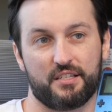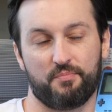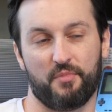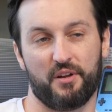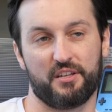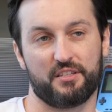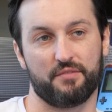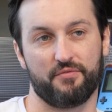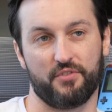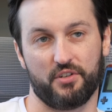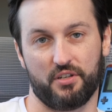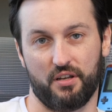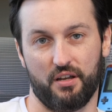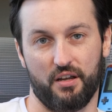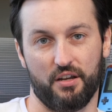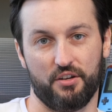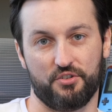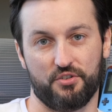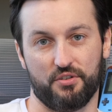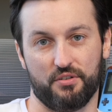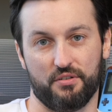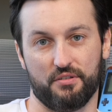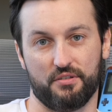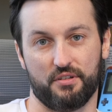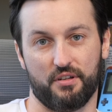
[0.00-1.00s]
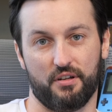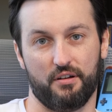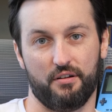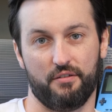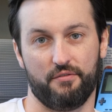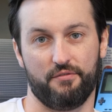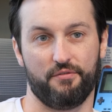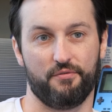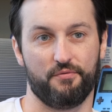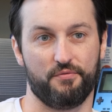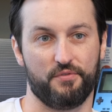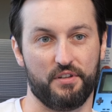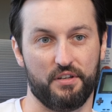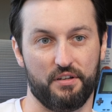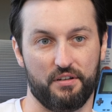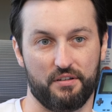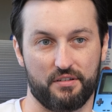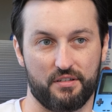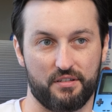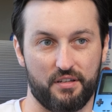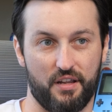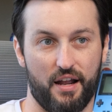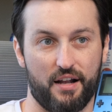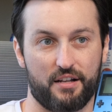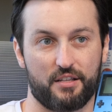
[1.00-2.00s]
specifications of the
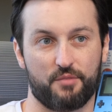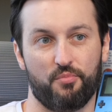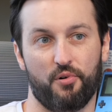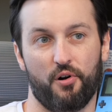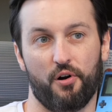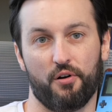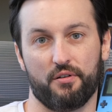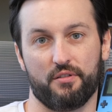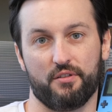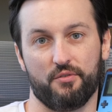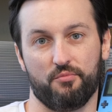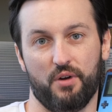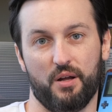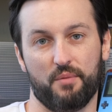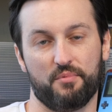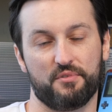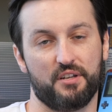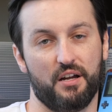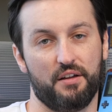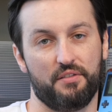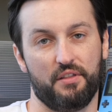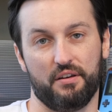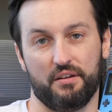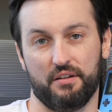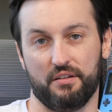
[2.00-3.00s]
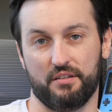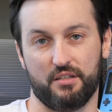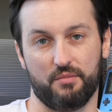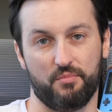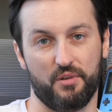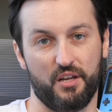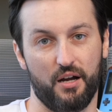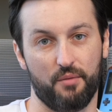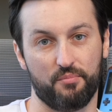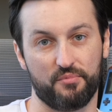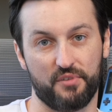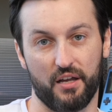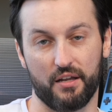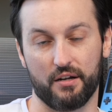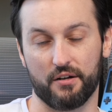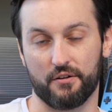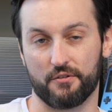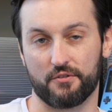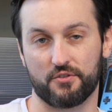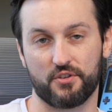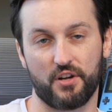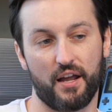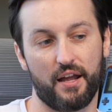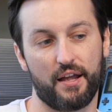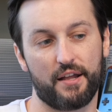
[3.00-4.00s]
exact part of the website that needs to be updated
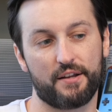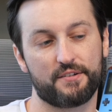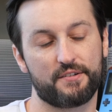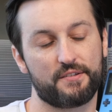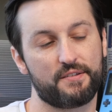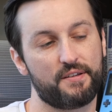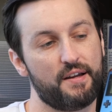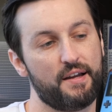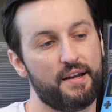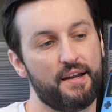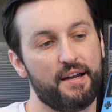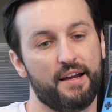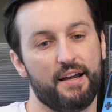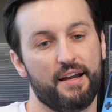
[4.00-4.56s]
or changed.